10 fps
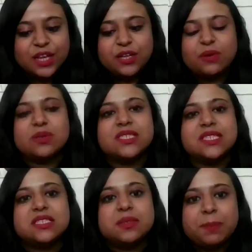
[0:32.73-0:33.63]
You know,
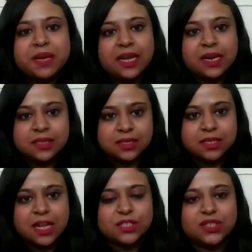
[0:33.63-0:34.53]
since BLS
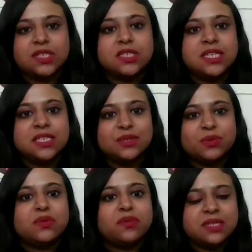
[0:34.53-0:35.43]
International deals
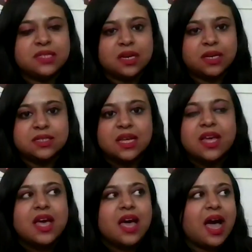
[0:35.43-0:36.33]
with visas,
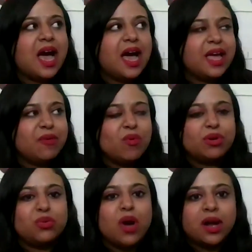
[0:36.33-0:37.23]
I want
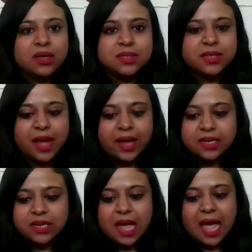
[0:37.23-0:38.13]
to
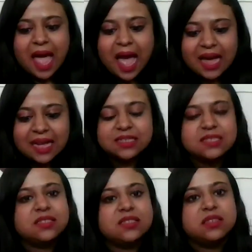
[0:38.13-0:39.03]
understand, has
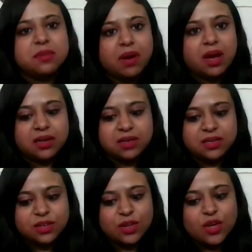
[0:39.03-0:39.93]
the demand
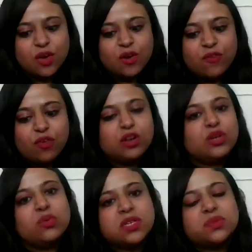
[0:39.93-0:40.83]
for
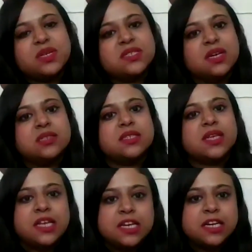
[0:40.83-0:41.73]
tourist visas
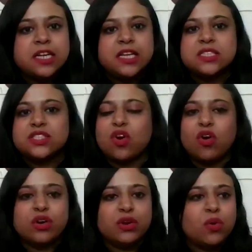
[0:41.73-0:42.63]
increased,
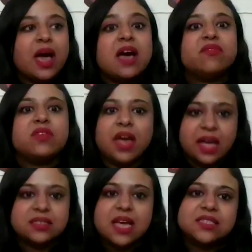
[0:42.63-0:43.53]
or you know,
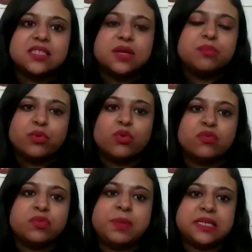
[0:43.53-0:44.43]
has it
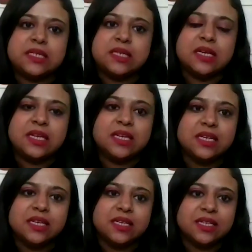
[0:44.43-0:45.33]
improved basically
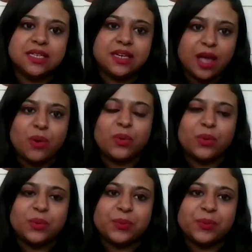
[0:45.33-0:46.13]
now?